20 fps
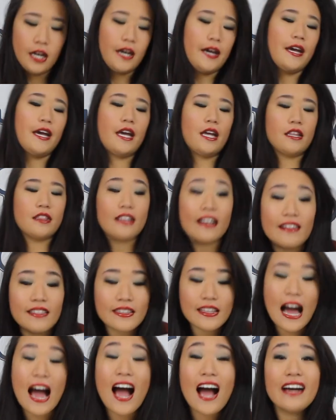And the
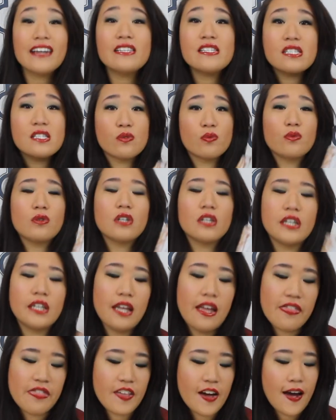last one
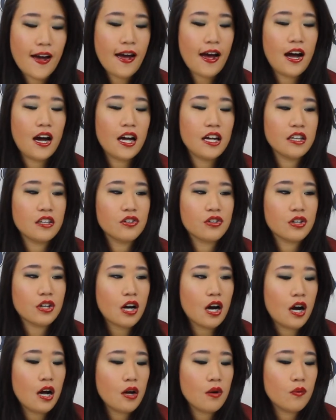that I
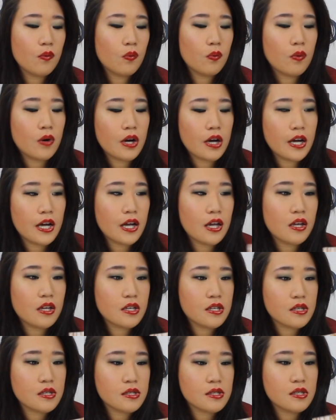got
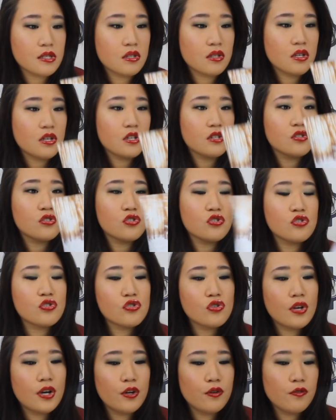was the
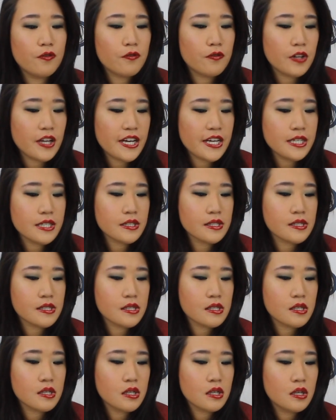
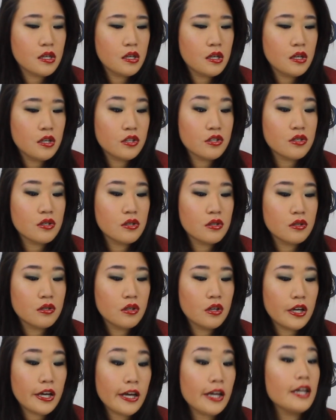snowflakes
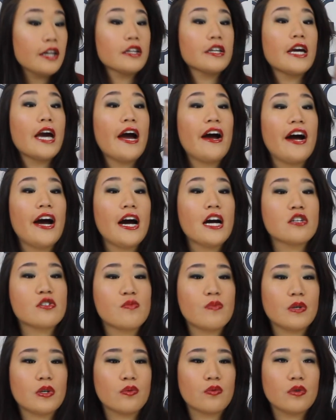and
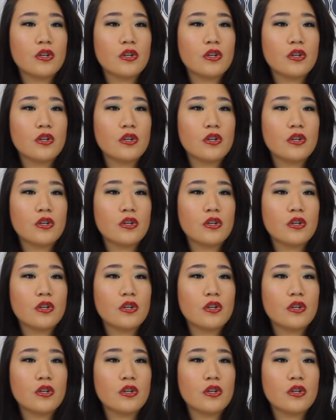cashmere